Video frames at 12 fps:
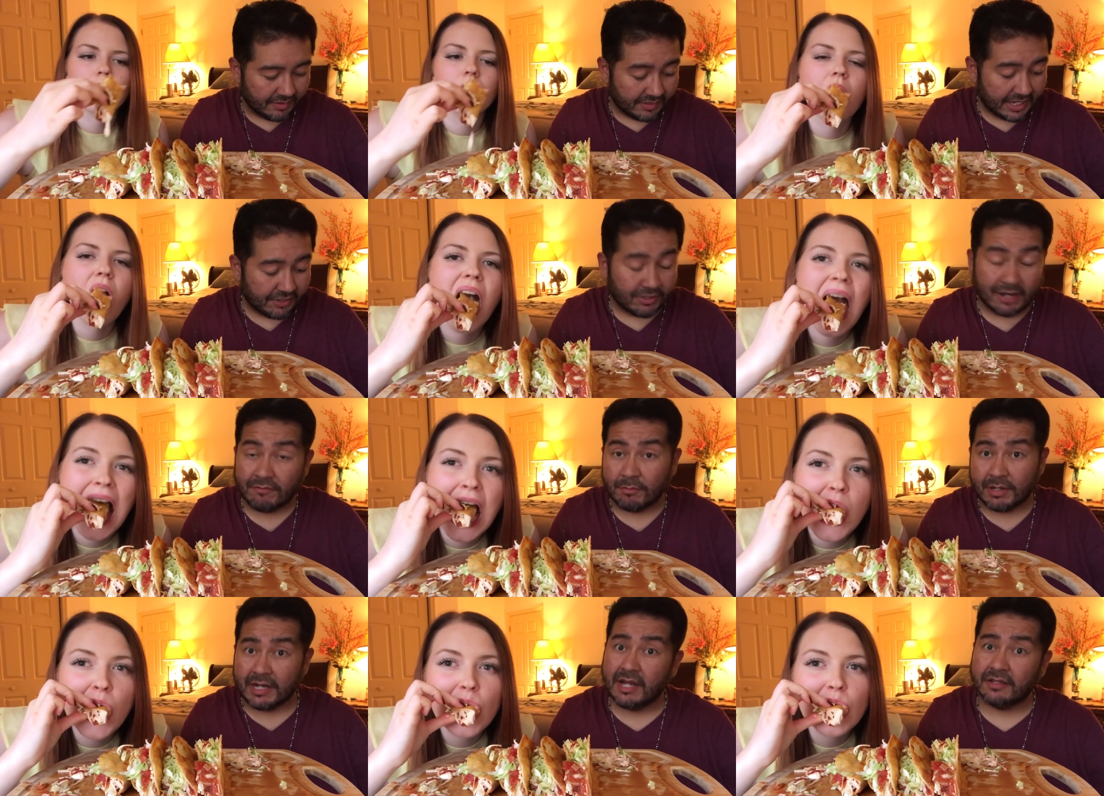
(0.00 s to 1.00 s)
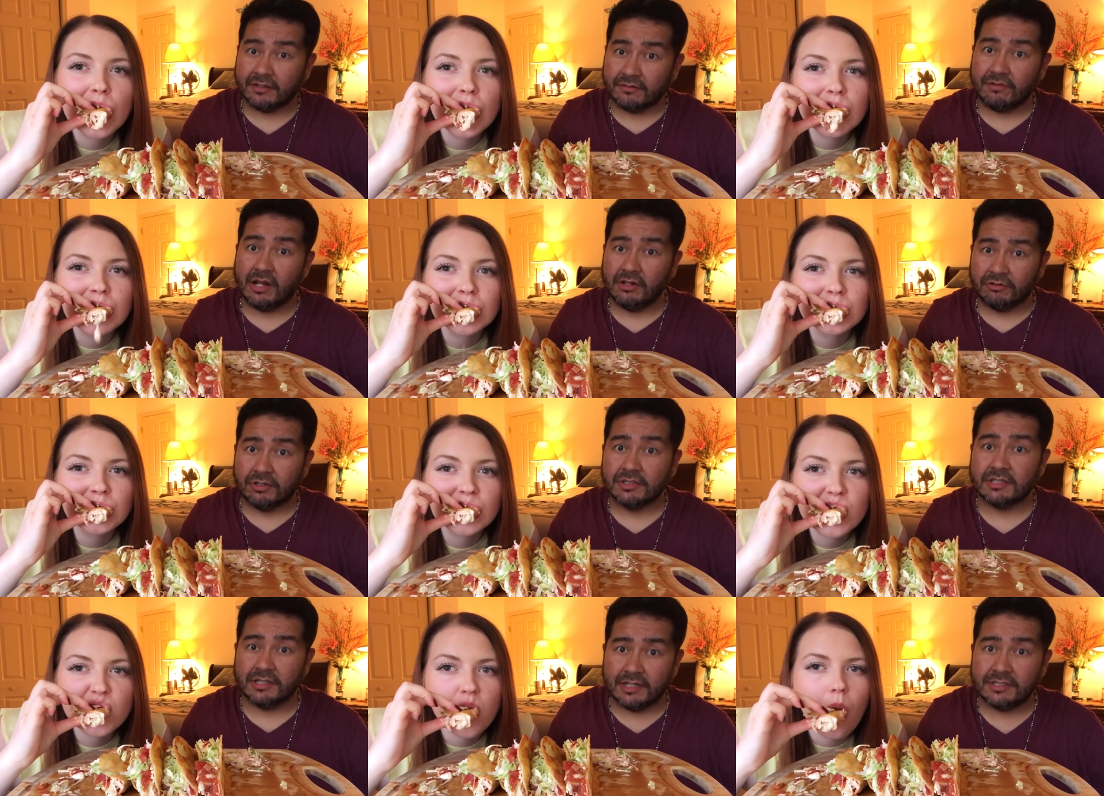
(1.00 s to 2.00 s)
Speaker 1: Thank you to everybody out there following
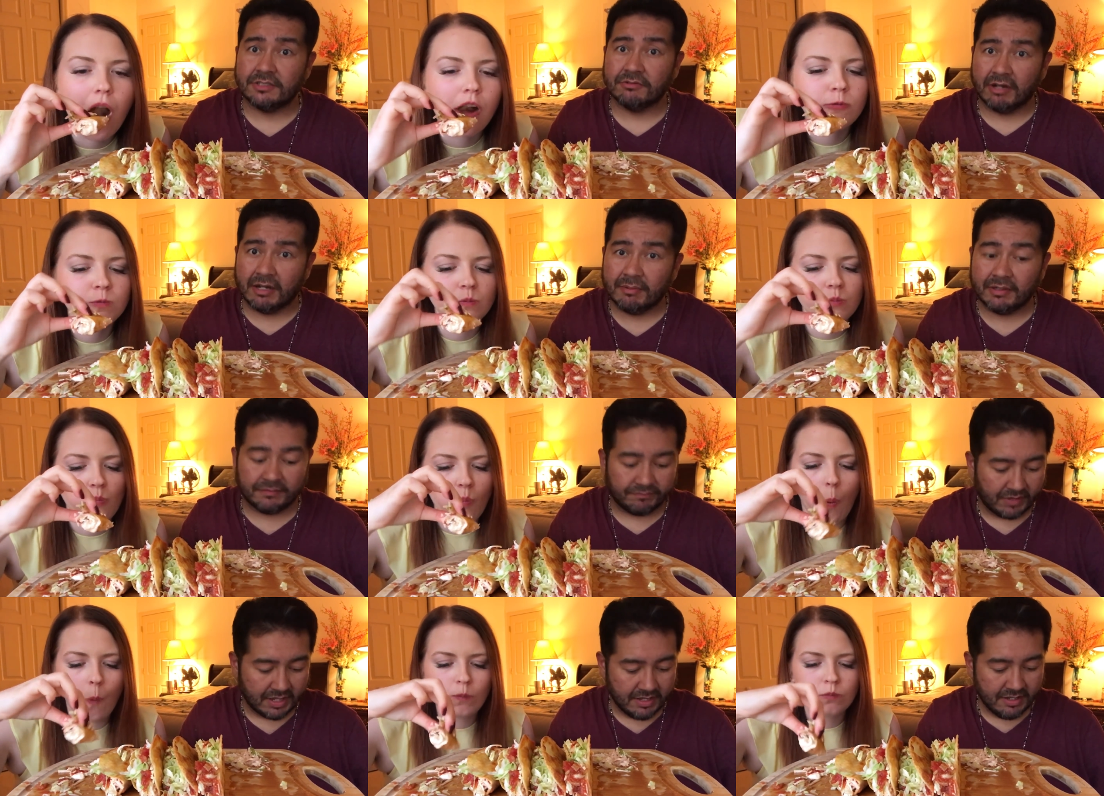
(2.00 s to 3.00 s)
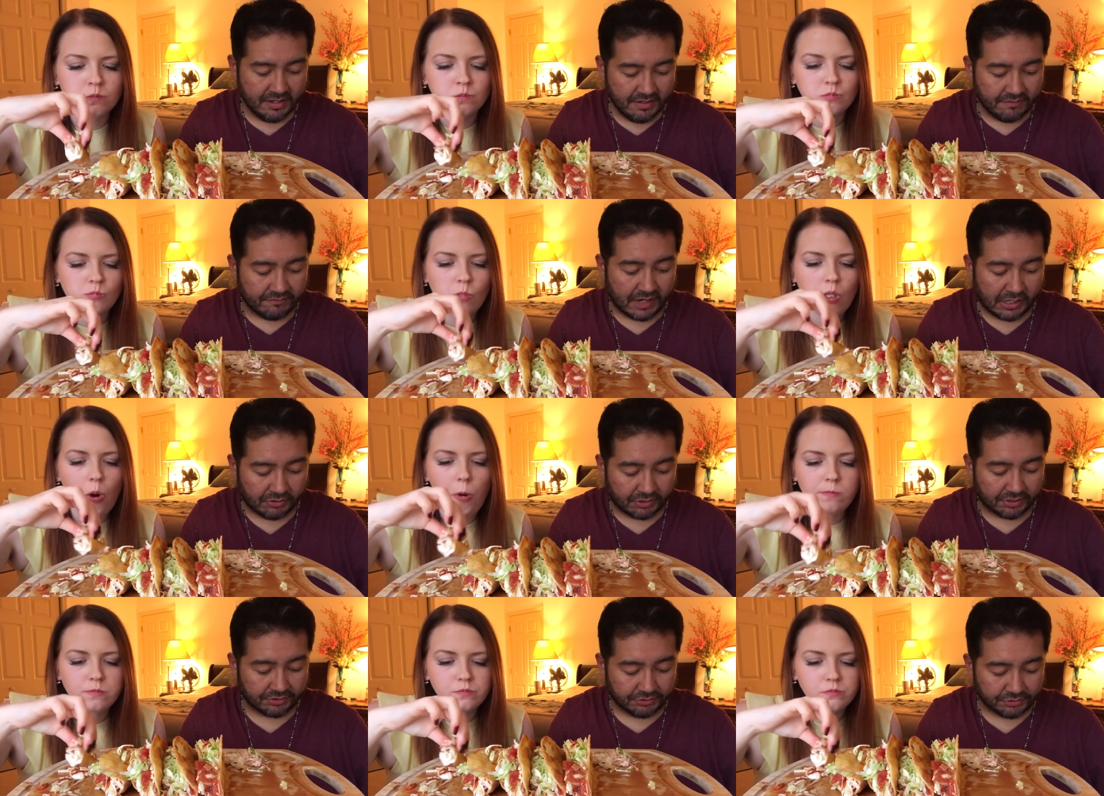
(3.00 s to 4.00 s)
us on Instagram and
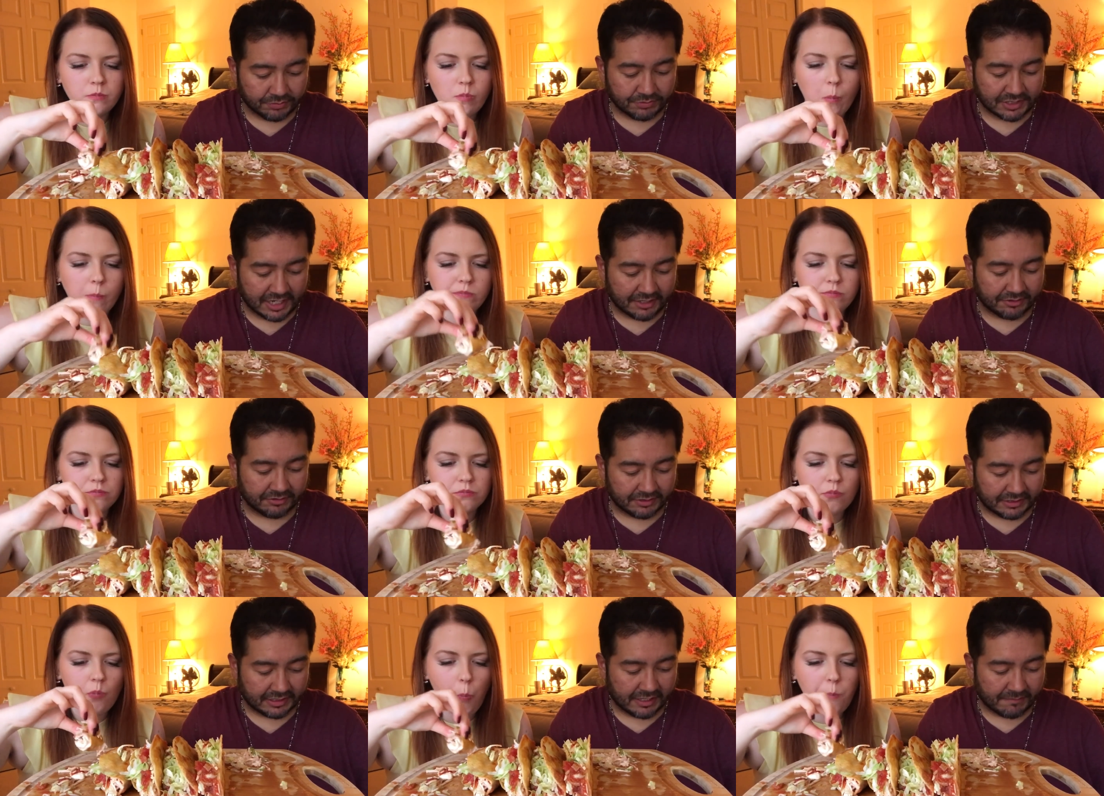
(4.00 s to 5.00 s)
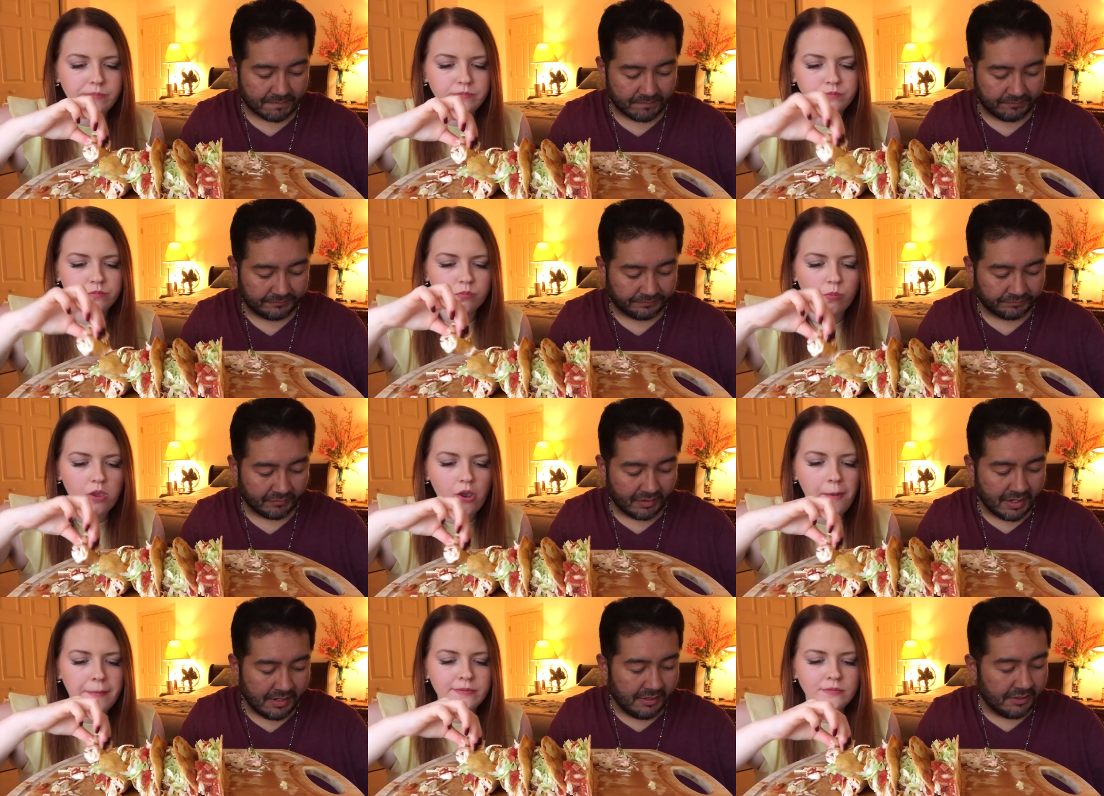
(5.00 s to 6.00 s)
following our YouTube channel. And
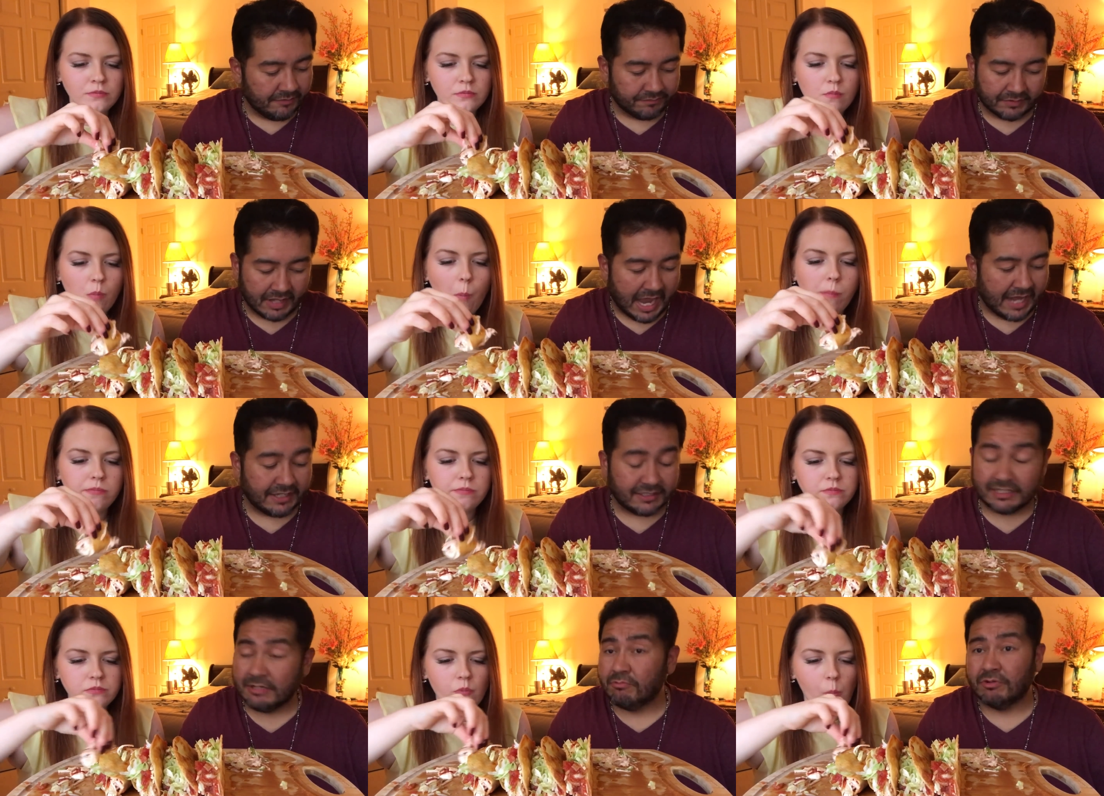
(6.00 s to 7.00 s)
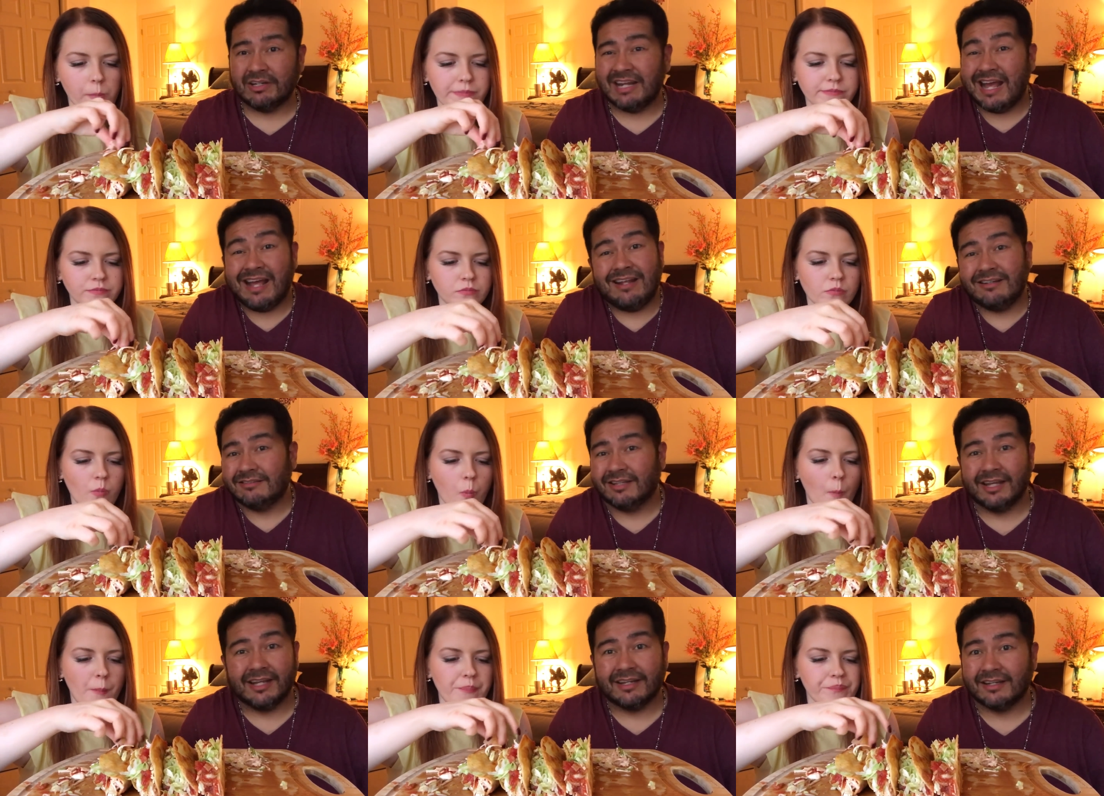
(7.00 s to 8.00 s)
honestly, we're not
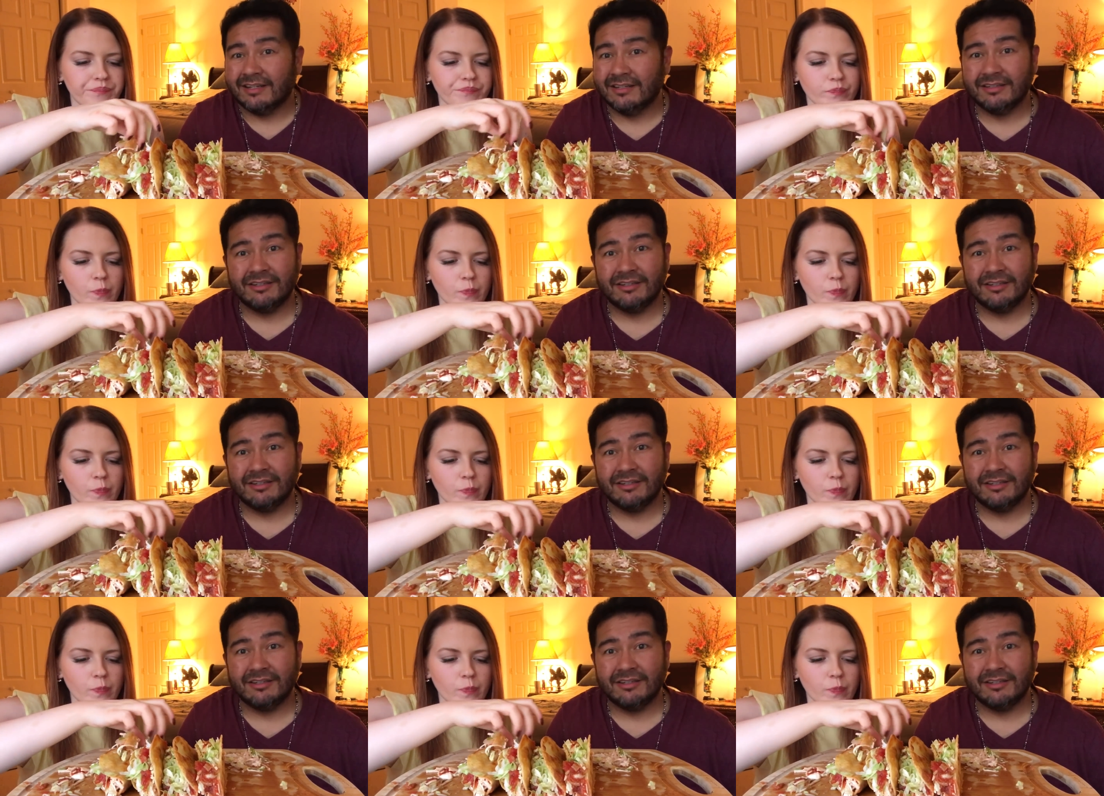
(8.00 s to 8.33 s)
like,